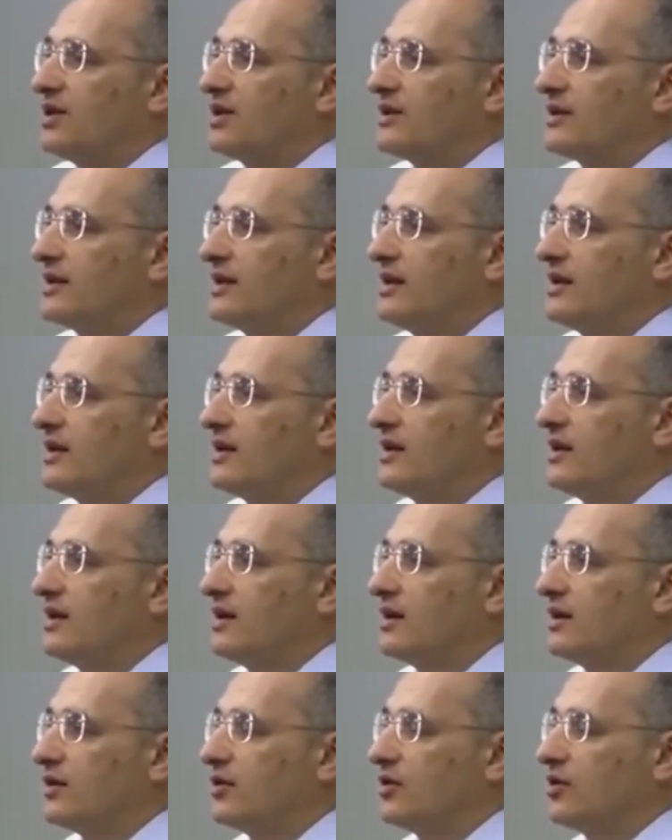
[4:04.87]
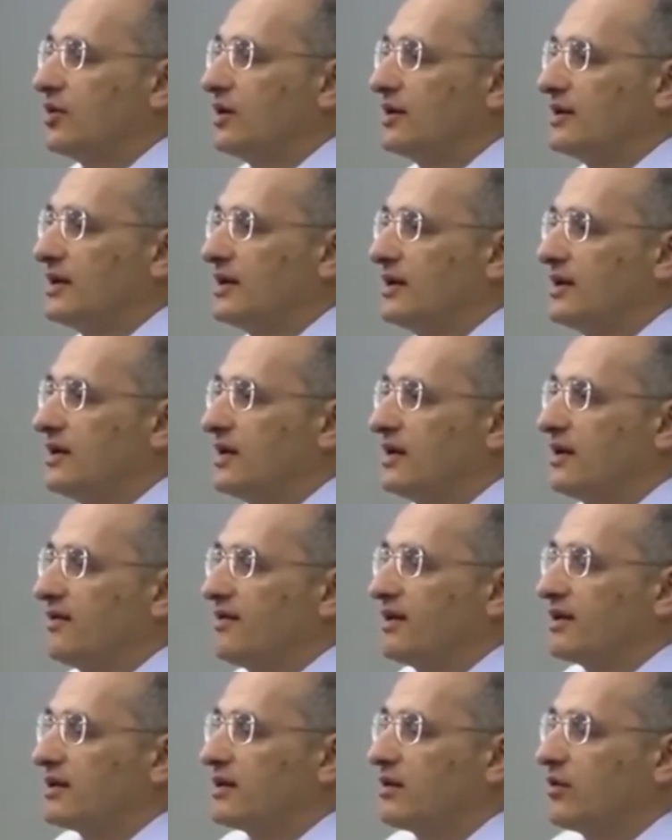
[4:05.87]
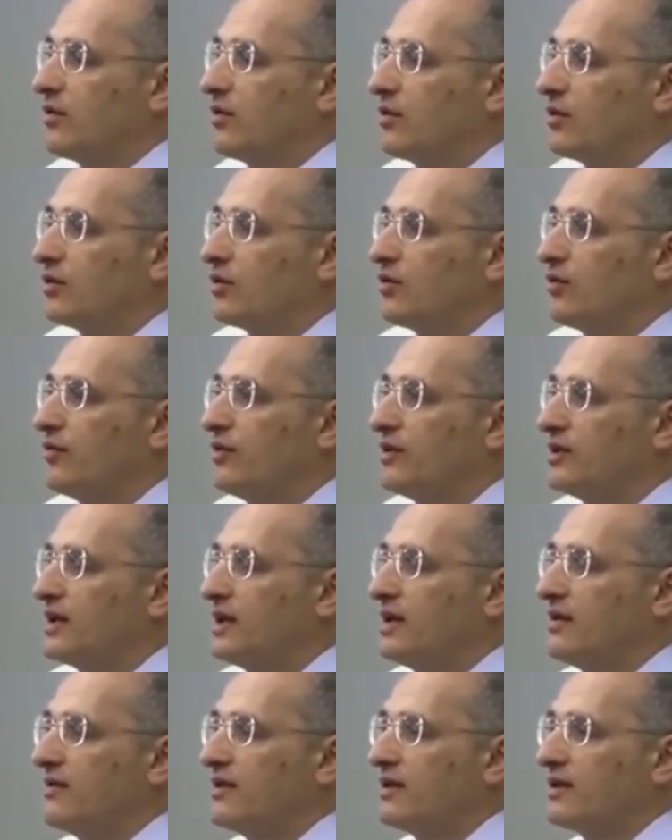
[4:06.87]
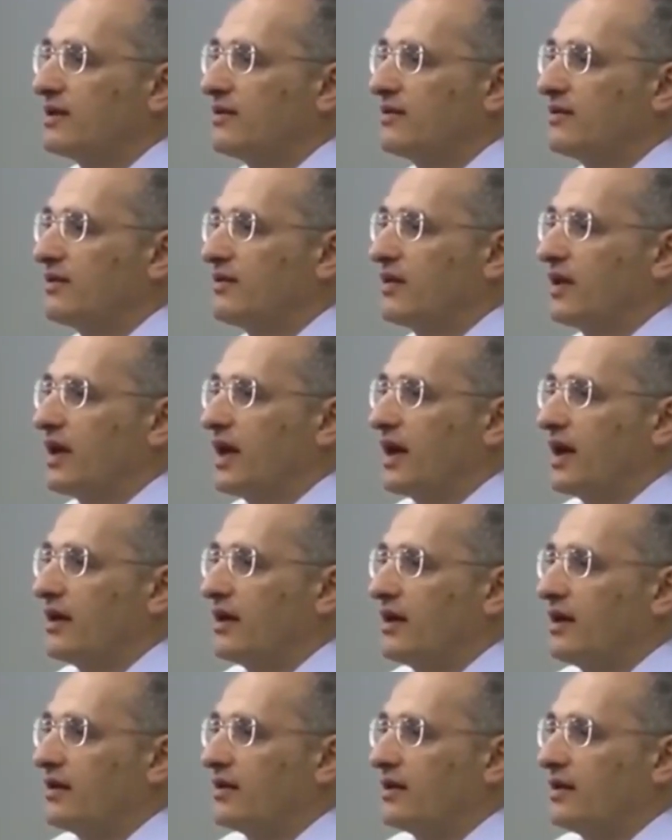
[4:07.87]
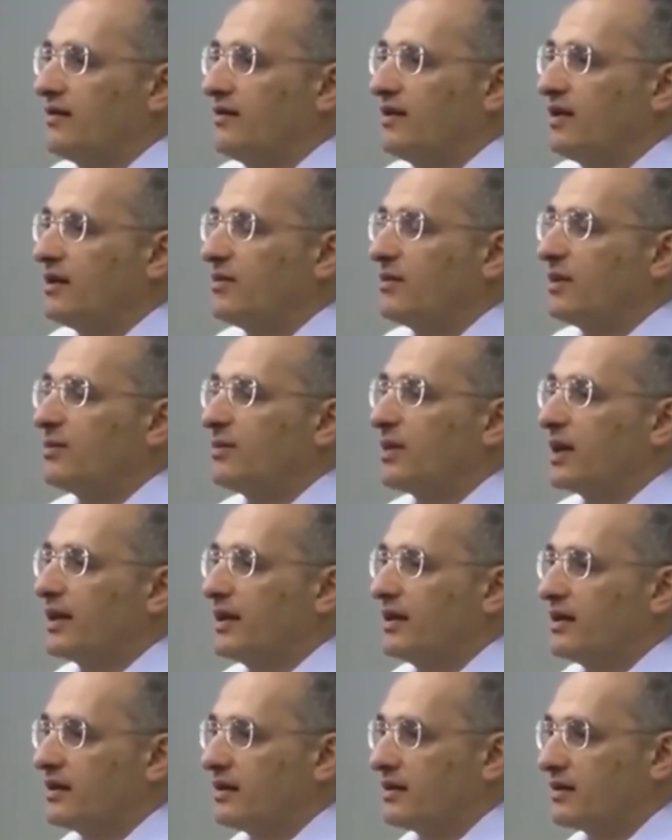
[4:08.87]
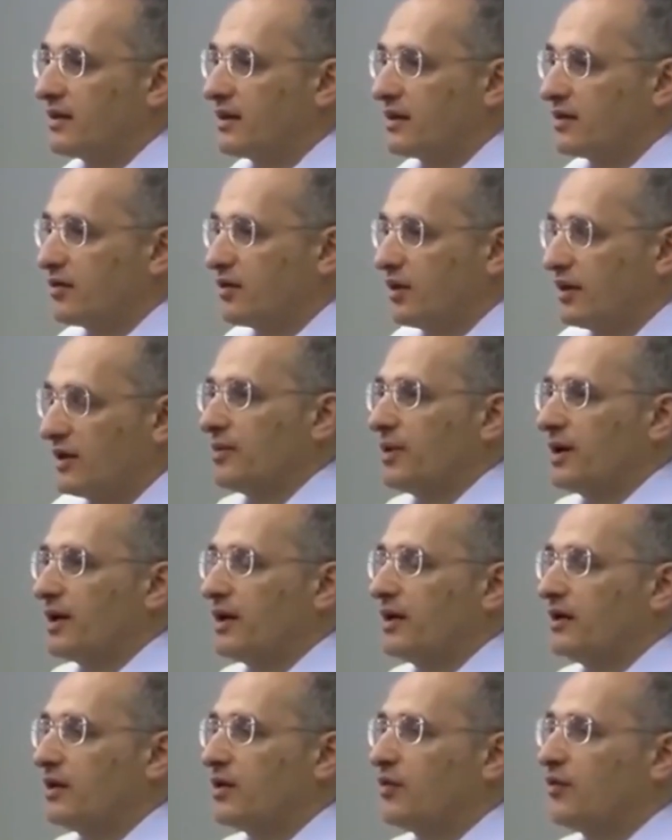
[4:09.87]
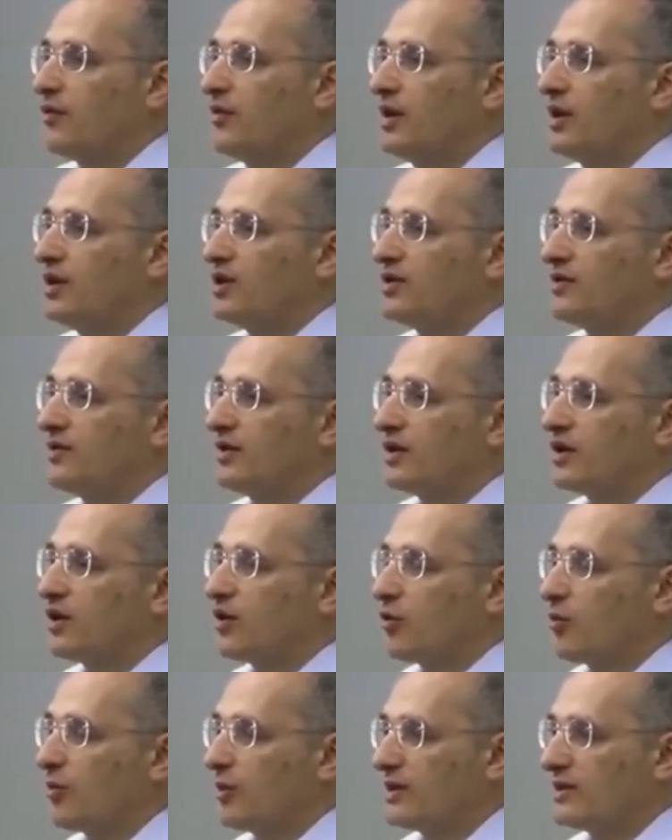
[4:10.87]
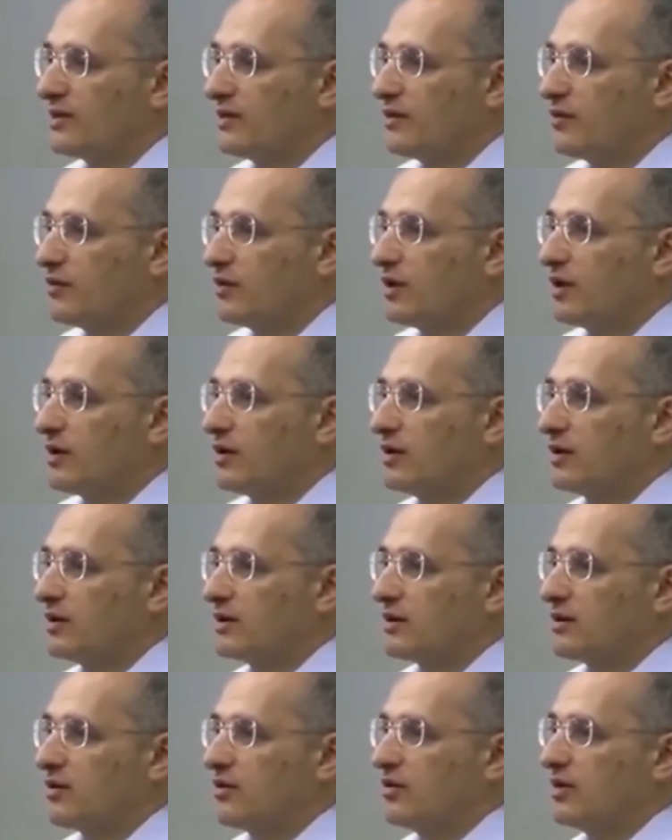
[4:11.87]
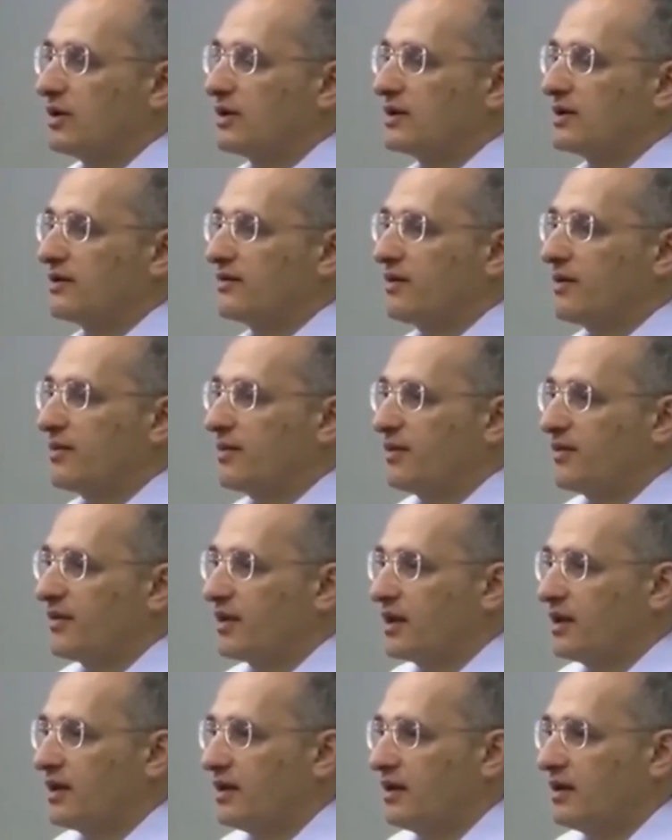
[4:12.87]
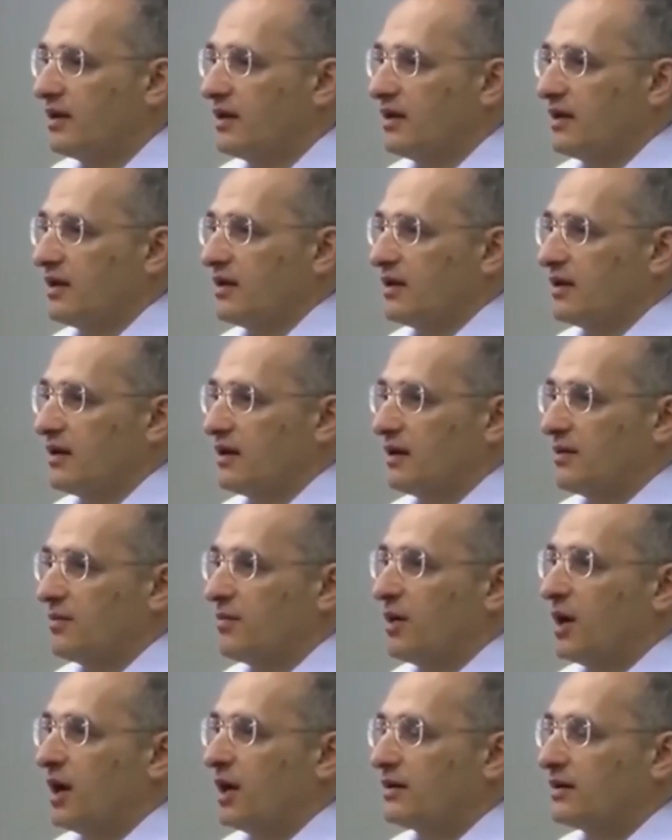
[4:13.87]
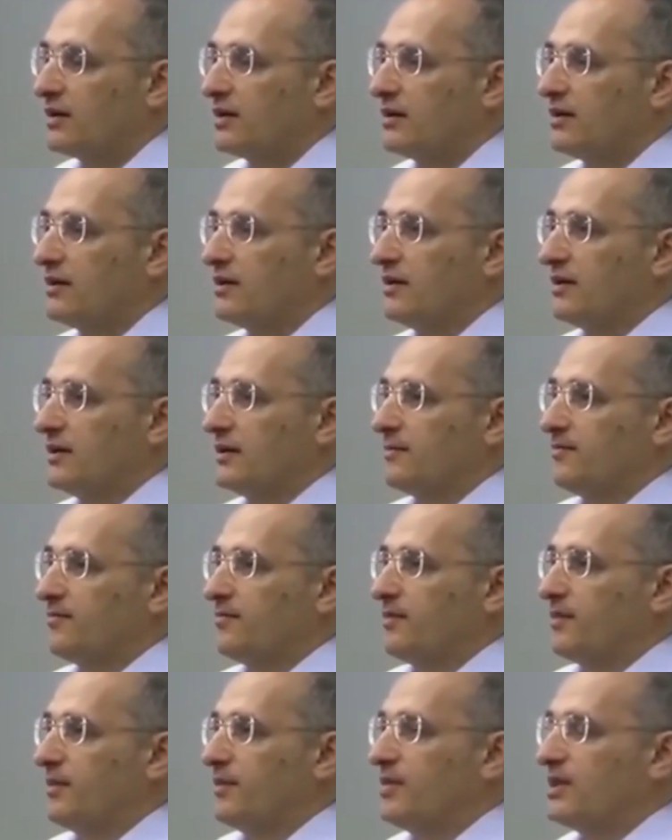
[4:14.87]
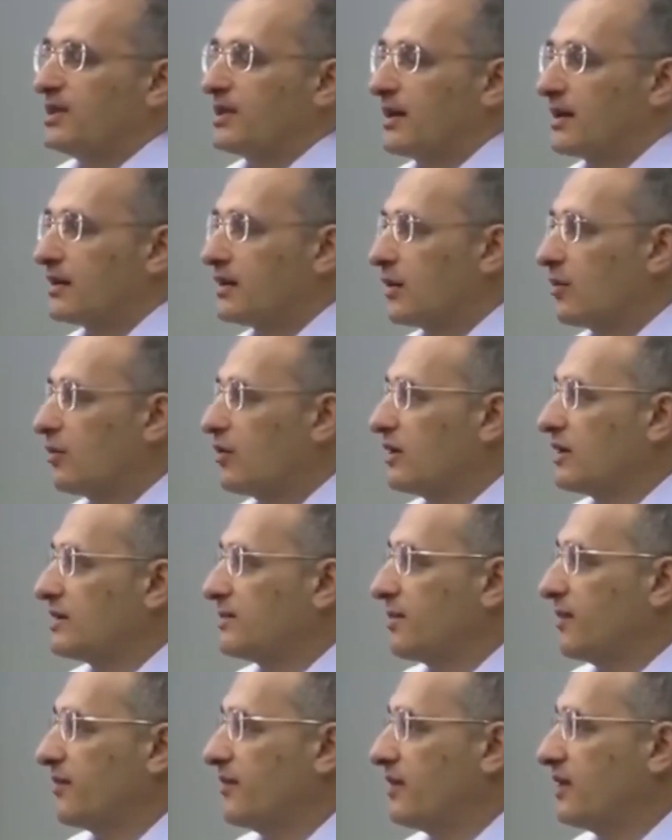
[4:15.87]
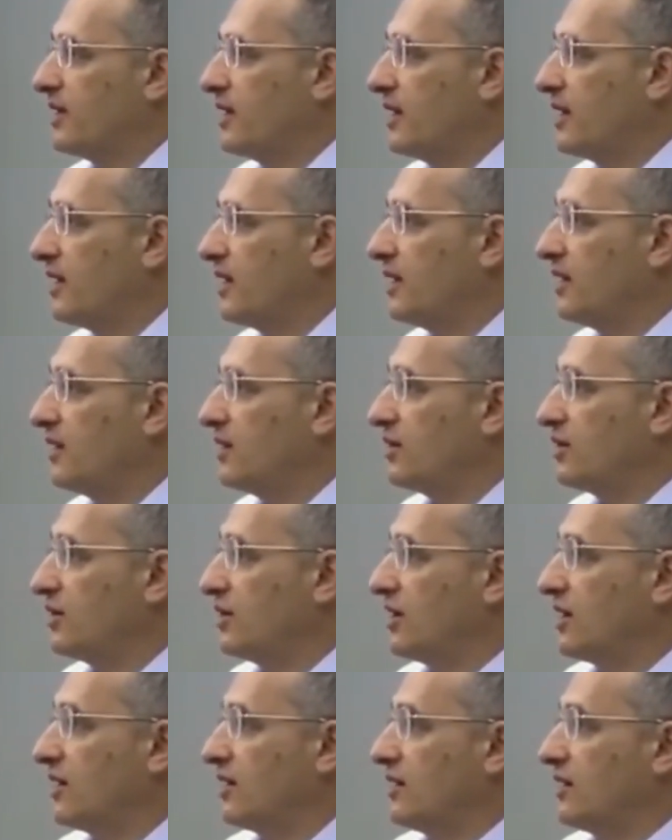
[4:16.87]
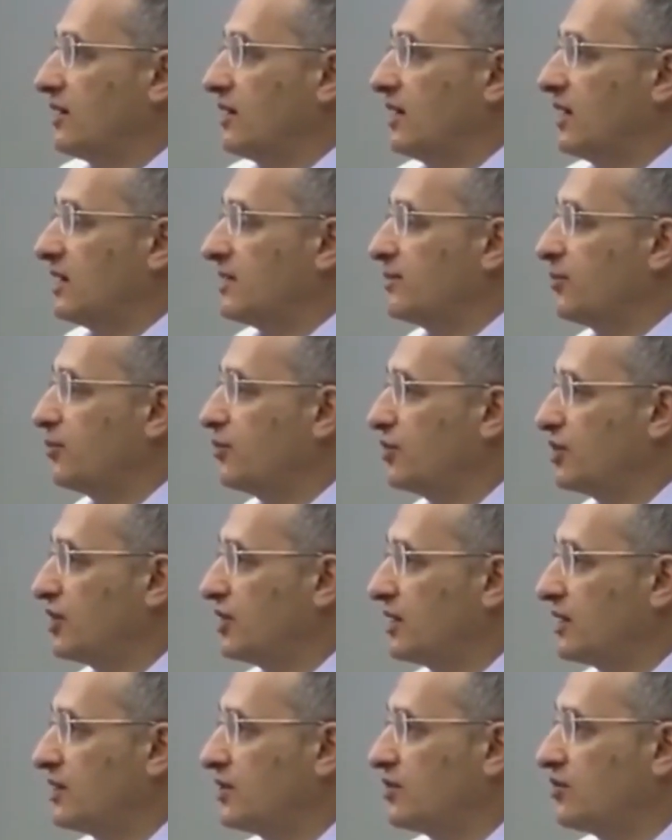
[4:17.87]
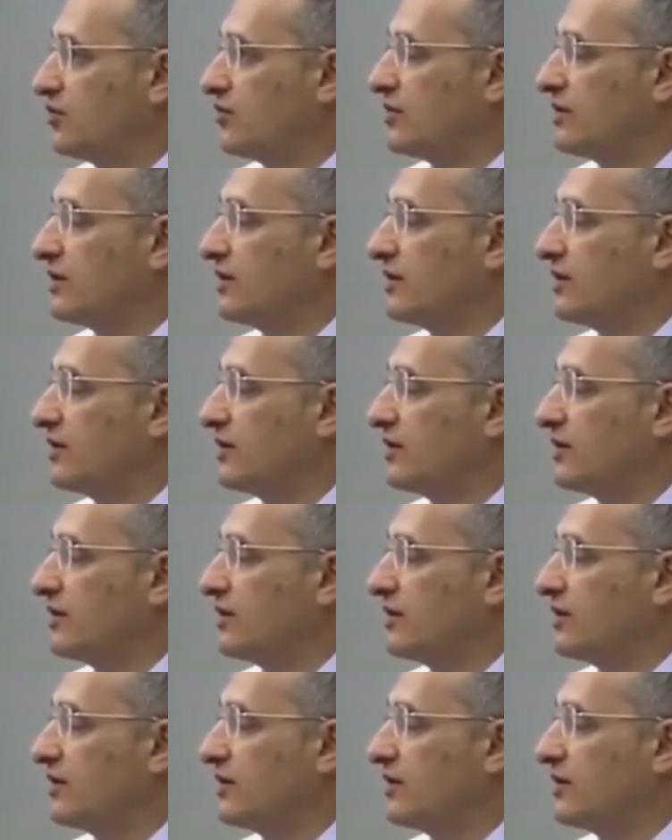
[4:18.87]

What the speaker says: east increases the influence of an invisible planet Rahu, which impacts the solar system. This planet increases coarseness in people. It fosters a propensity for drinking, swearing, unpredictable behavior, sensual promiscuity, and irritability.